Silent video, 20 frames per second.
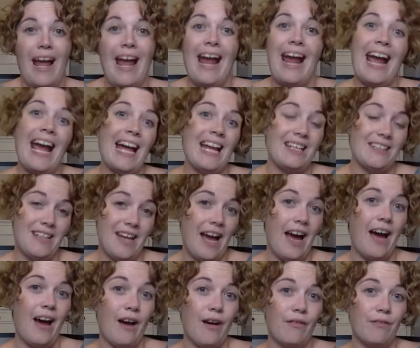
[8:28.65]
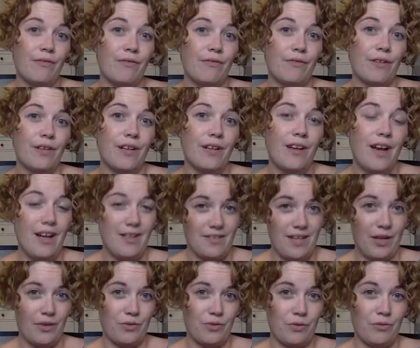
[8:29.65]
and have a
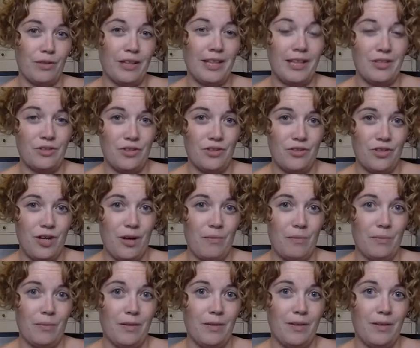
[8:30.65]
sexual relationship.